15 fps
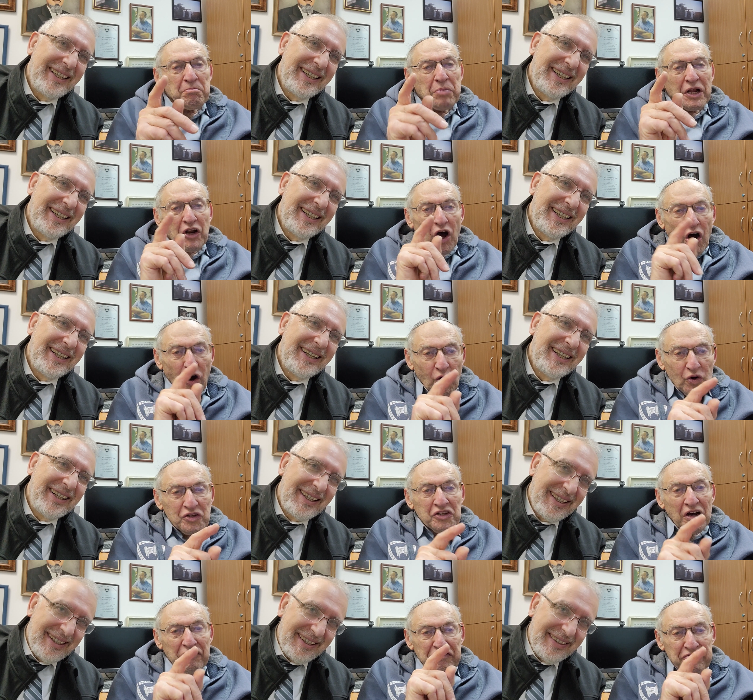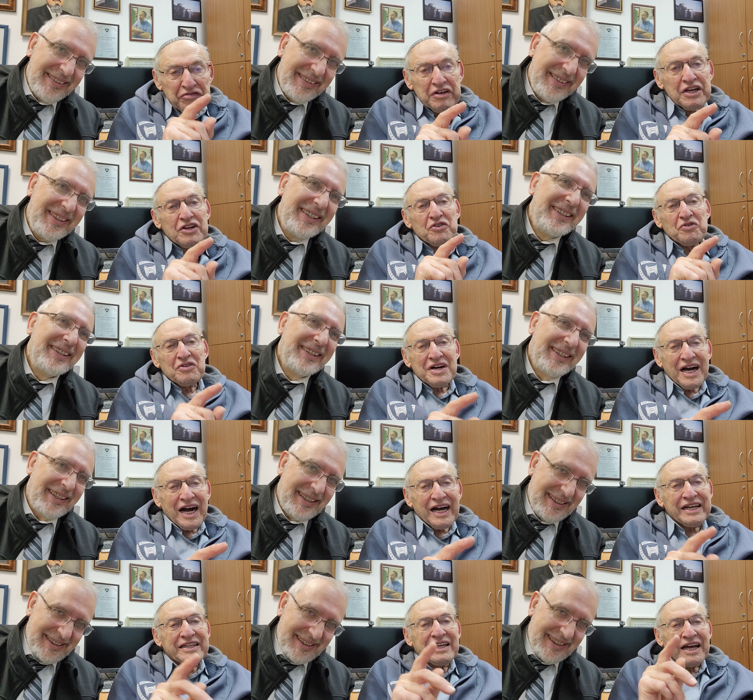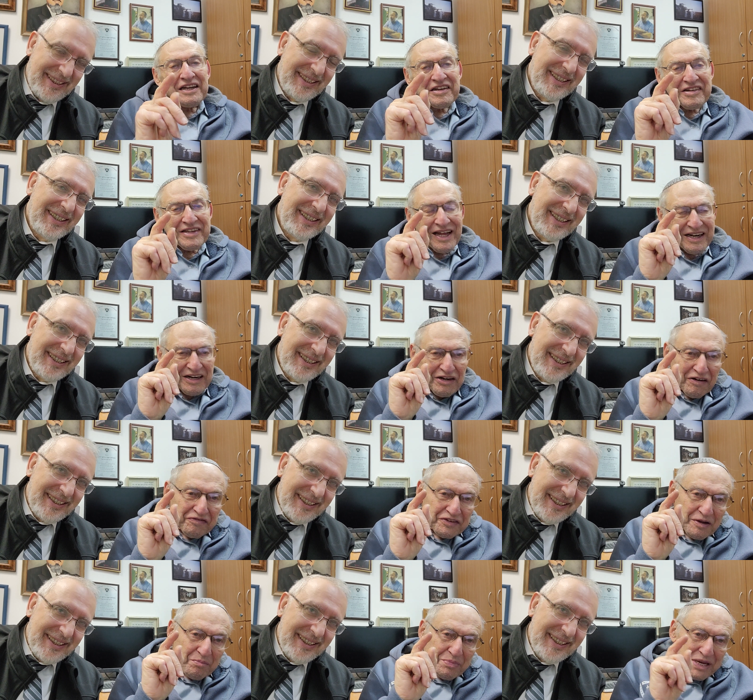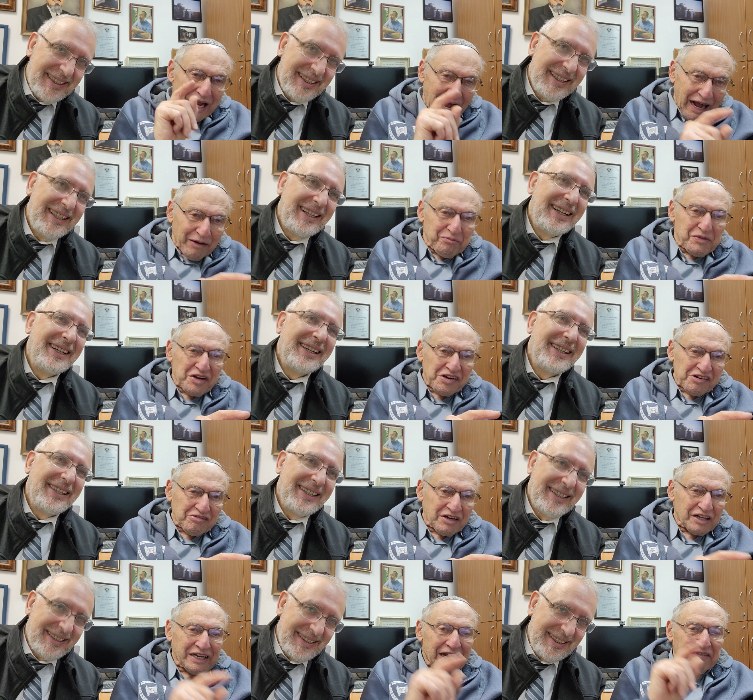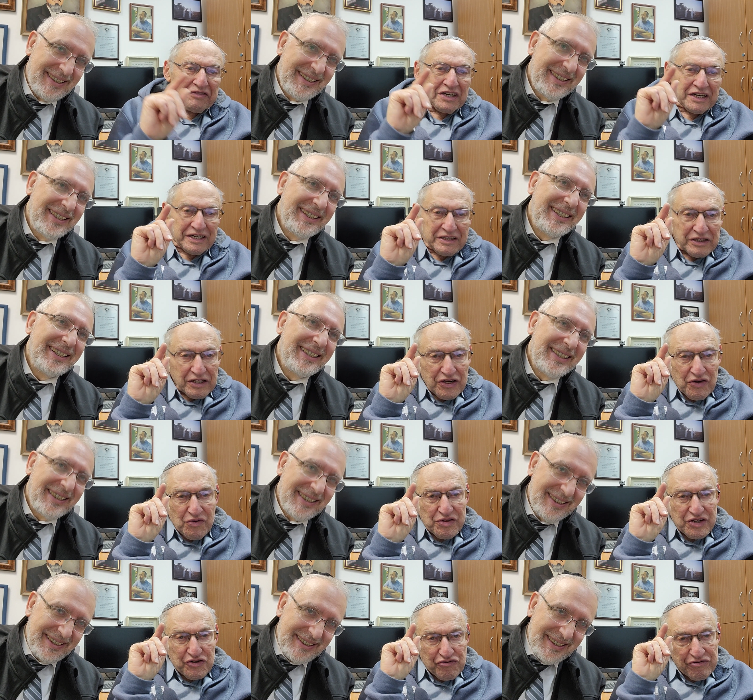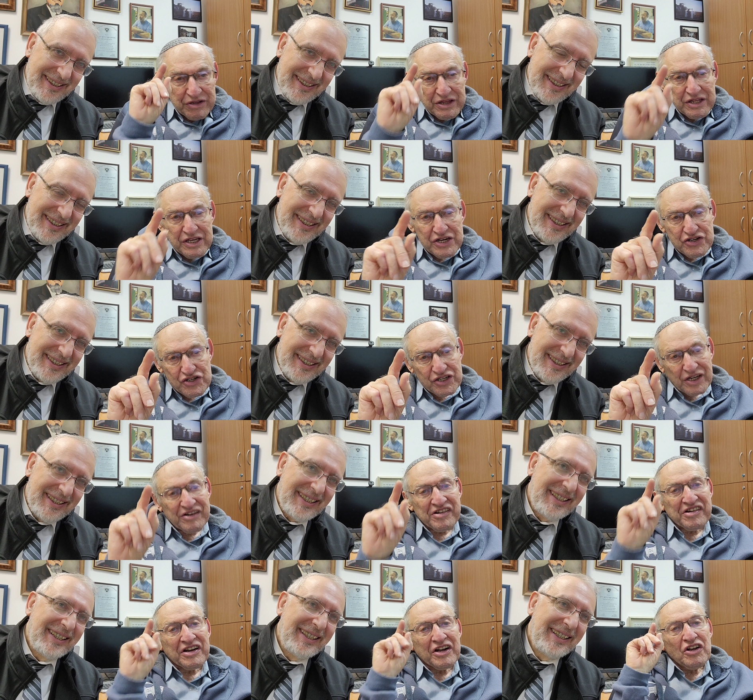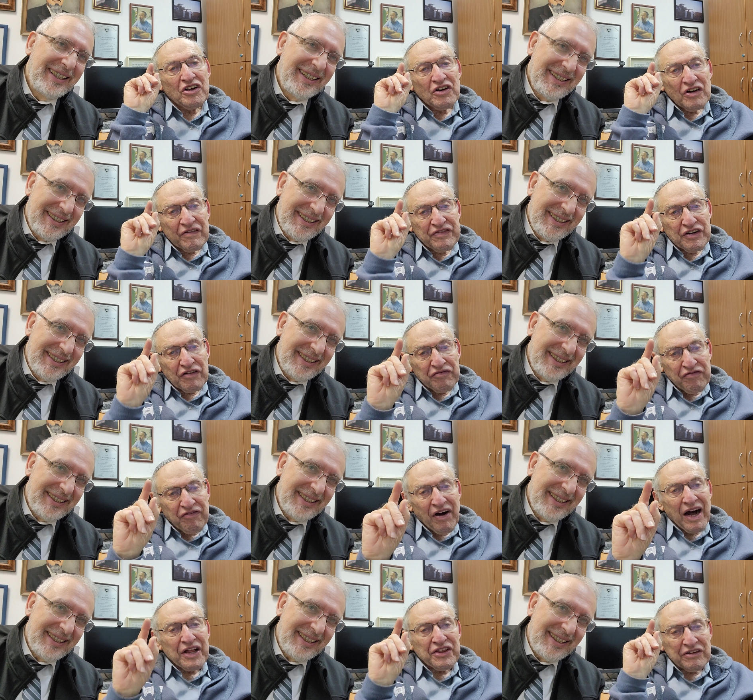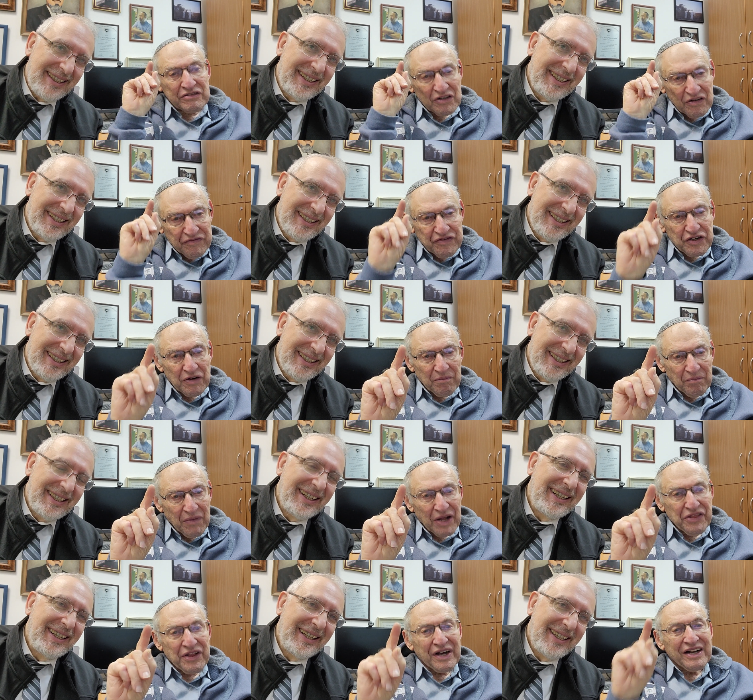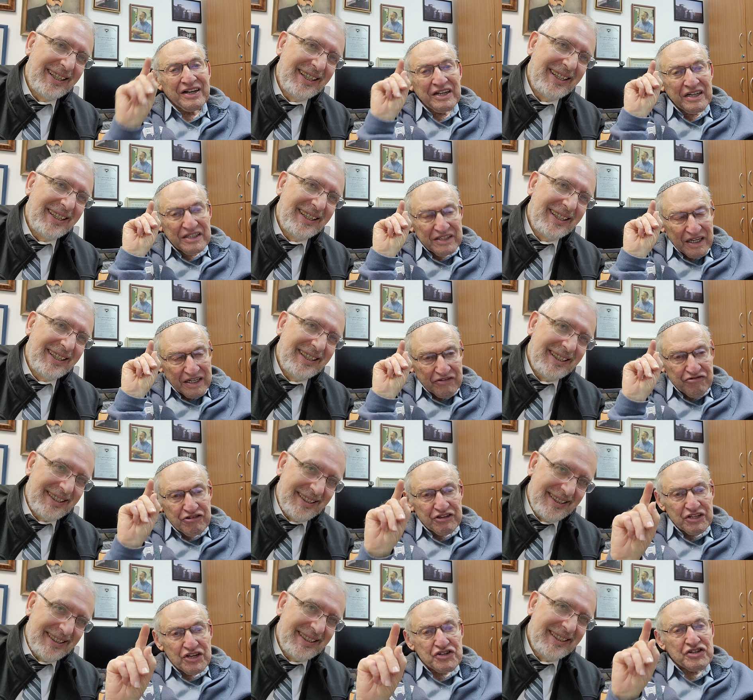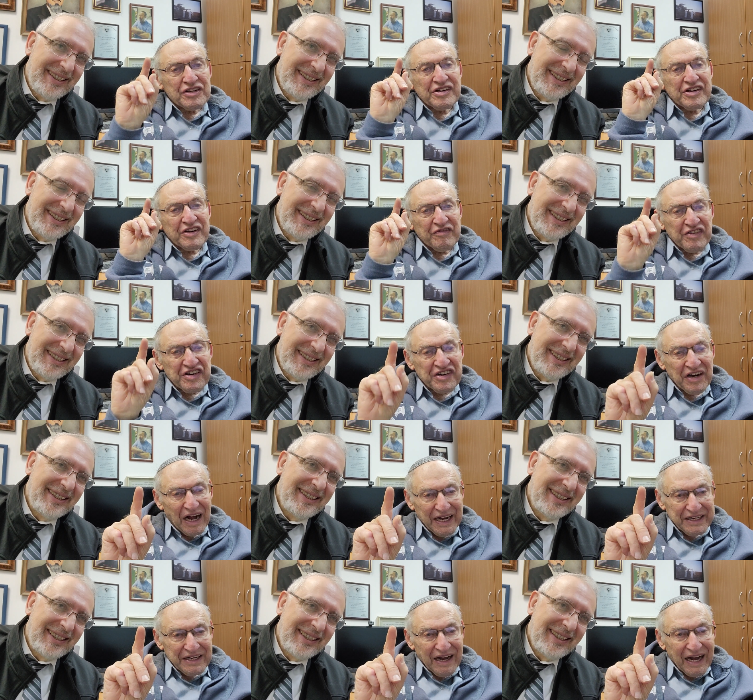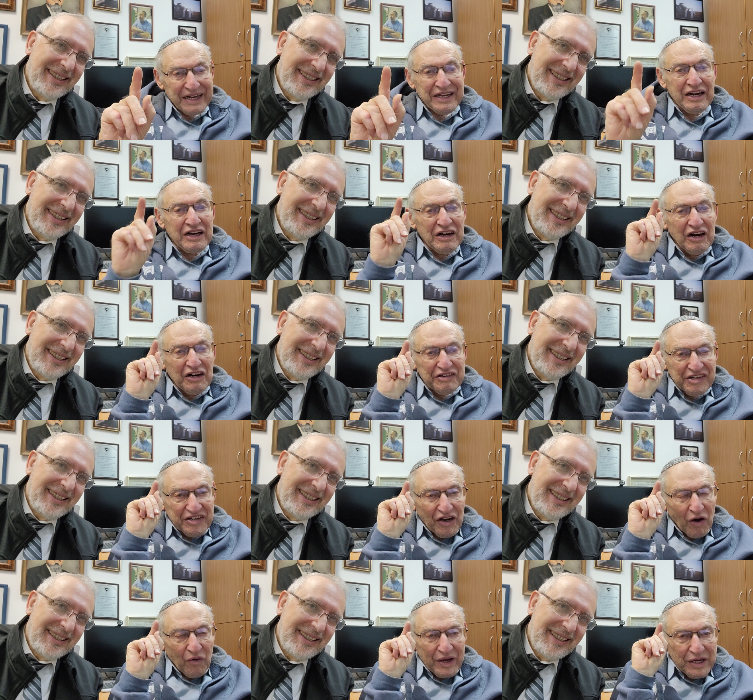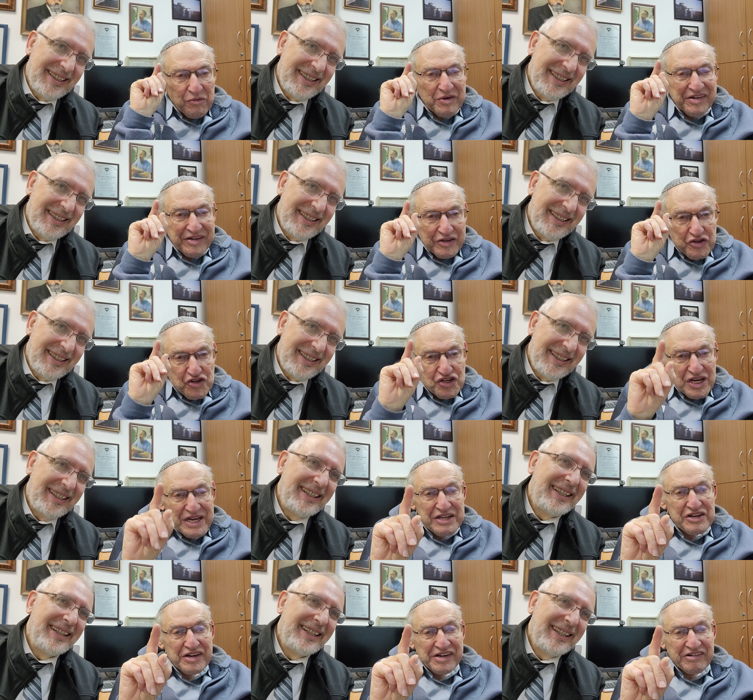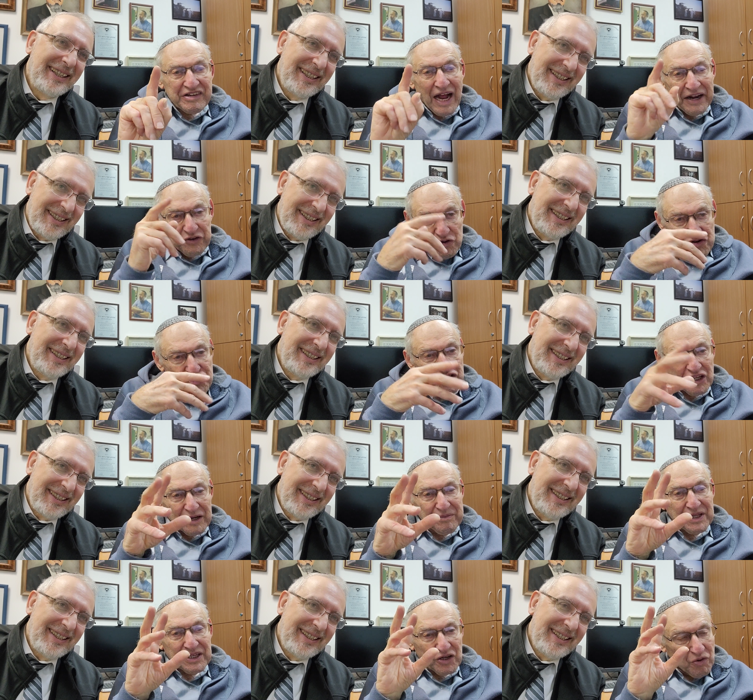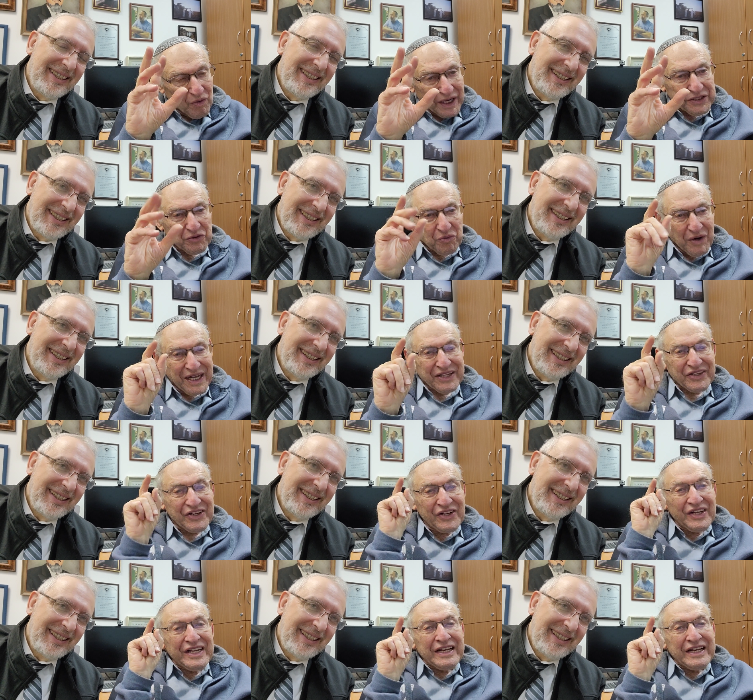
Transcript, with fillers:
Speaker 1: but Oda Vinu Chai, that it's not enough to be Am Yisrael. You have to continue the traditions of your father, of your mother, the traditions of Sinai. So he was a genius. I knew Shlomo quite well.